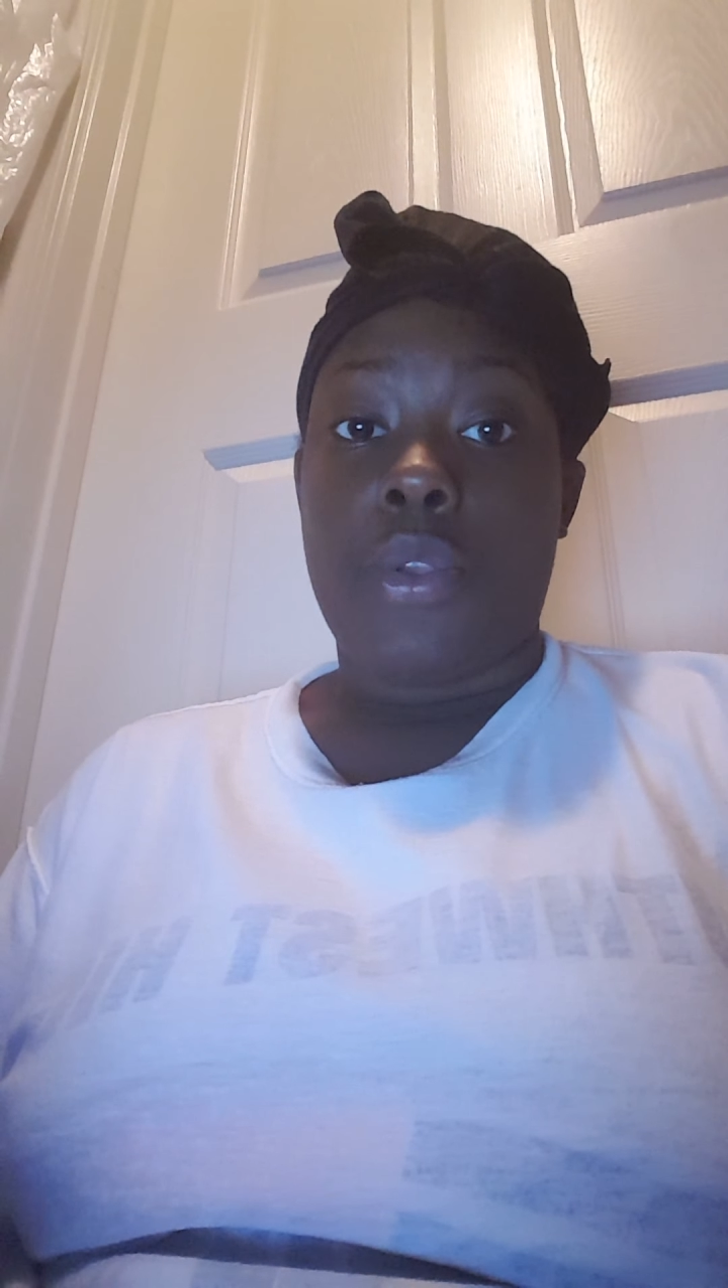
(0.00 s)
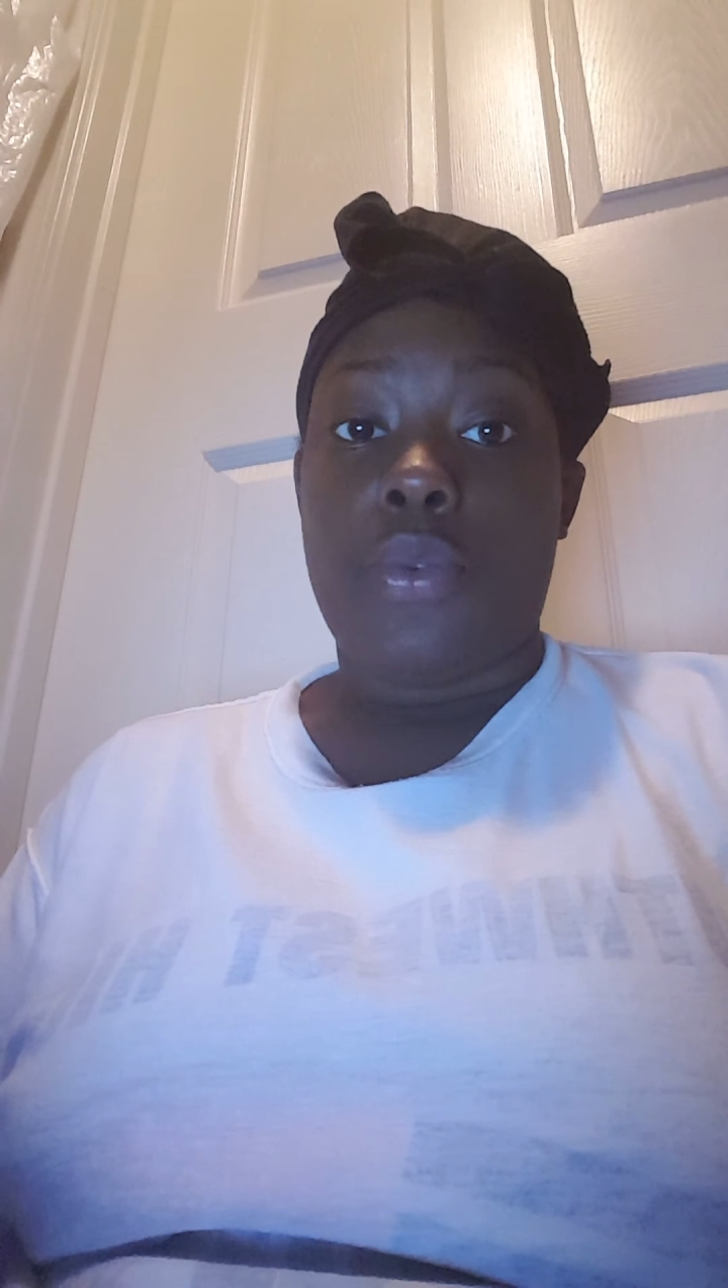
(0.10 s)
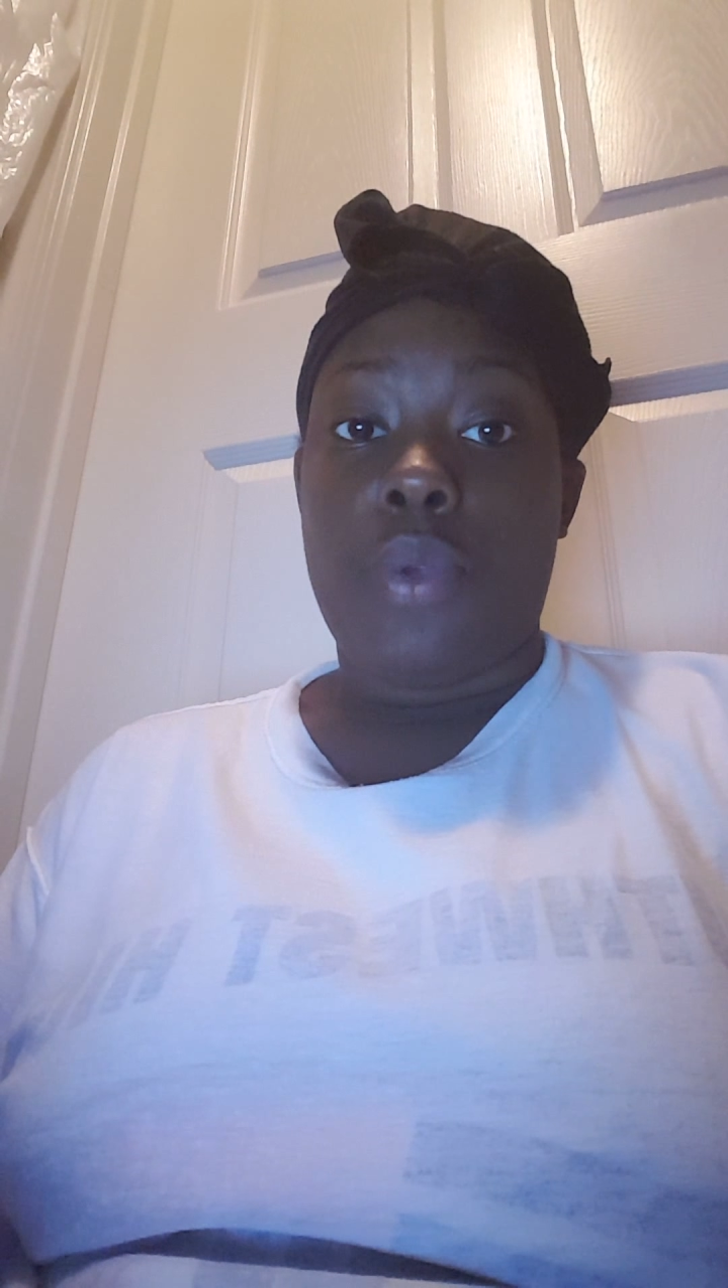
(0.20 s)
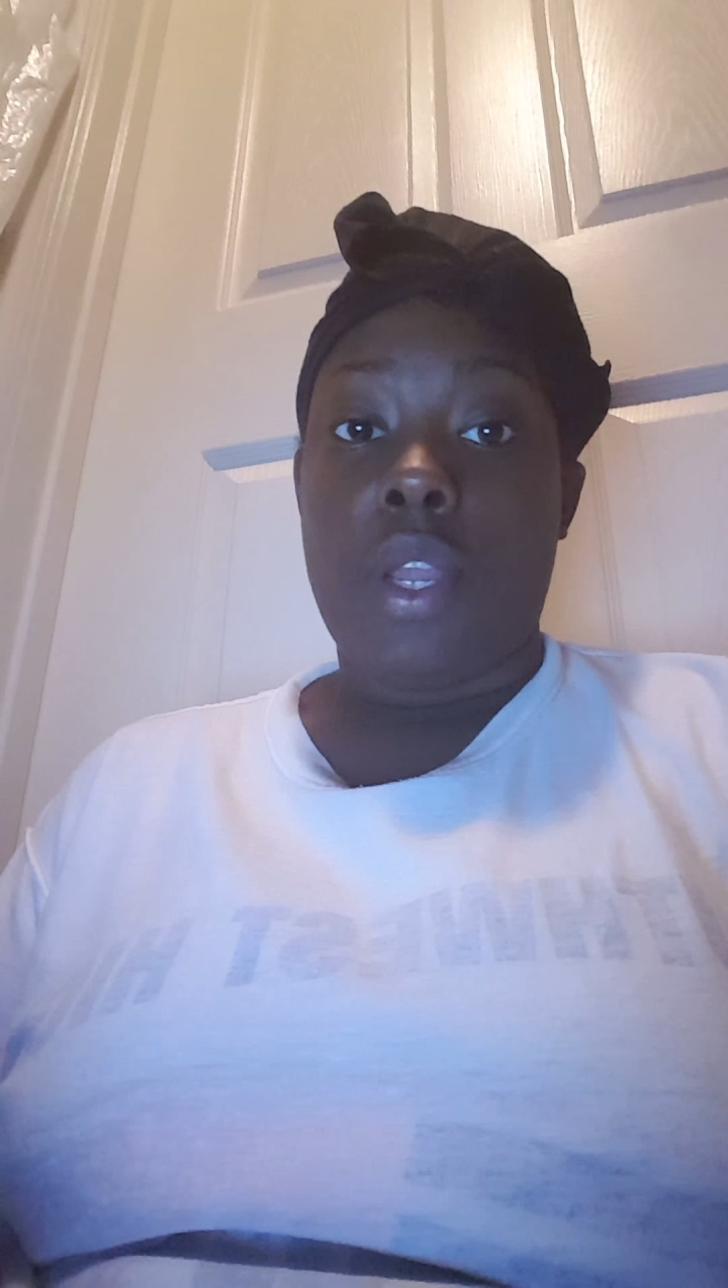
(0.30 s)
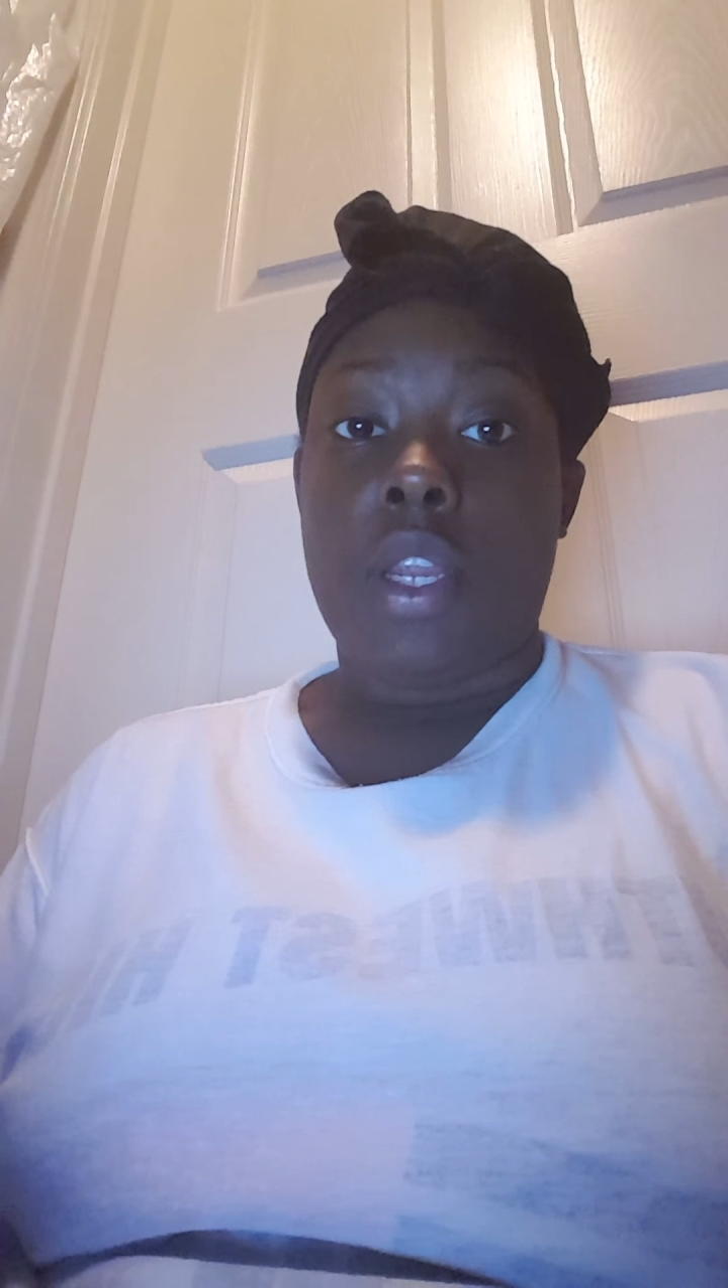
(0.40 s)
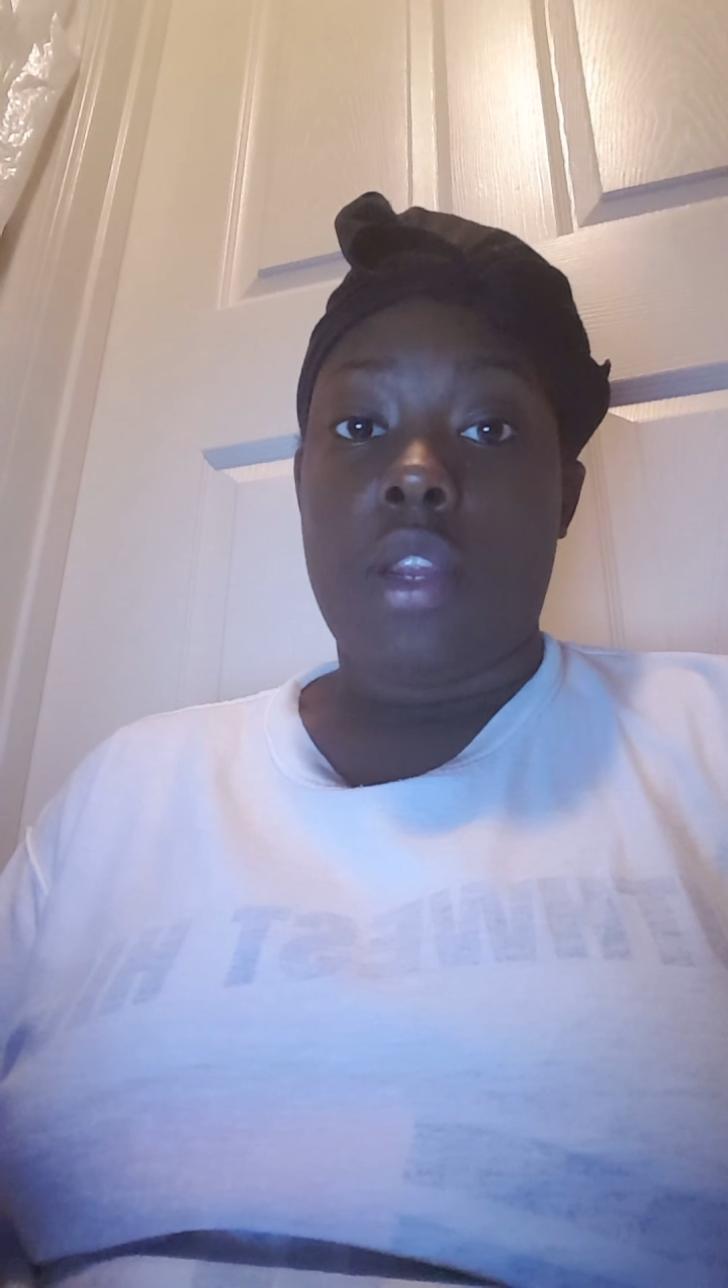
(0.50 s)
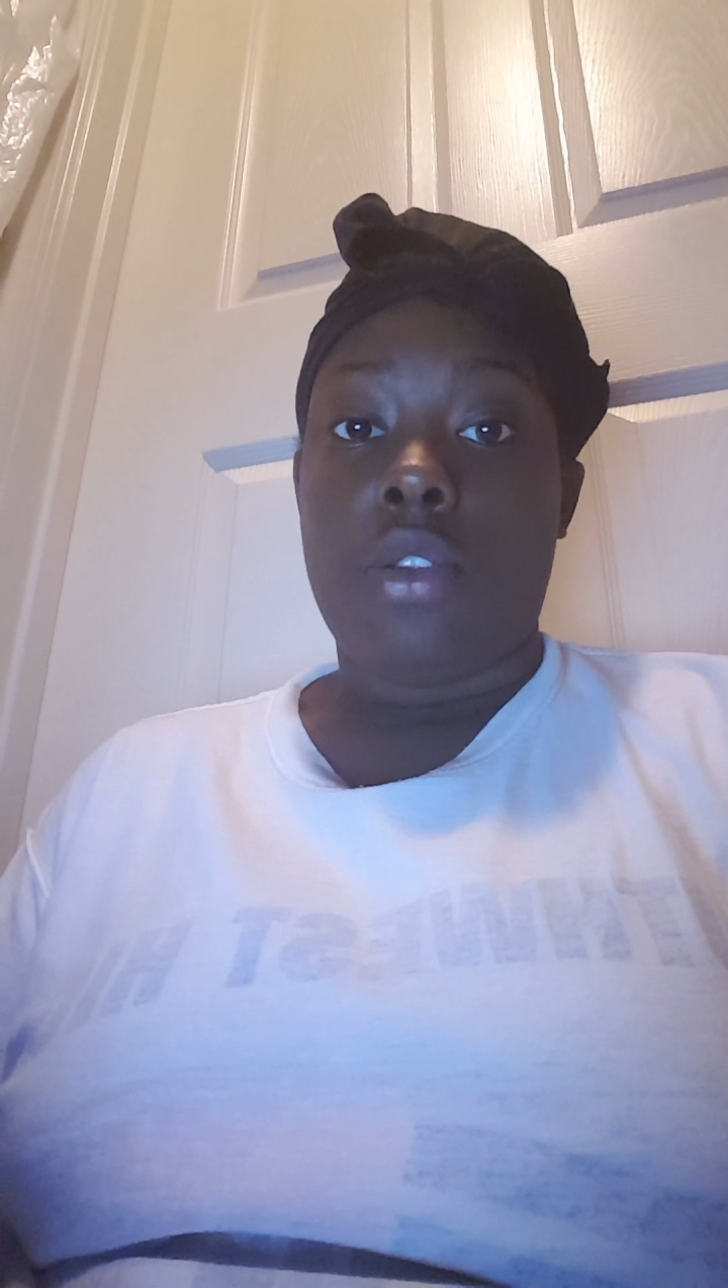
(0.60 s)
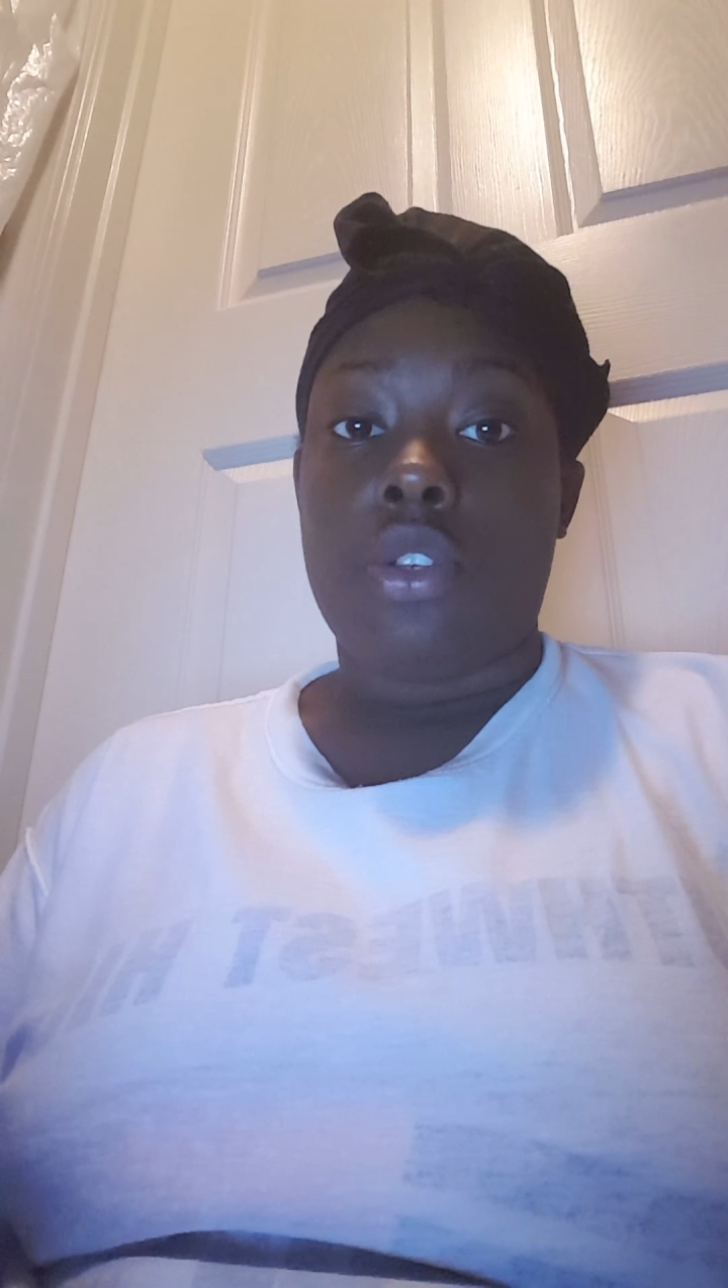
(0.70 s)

you're reading the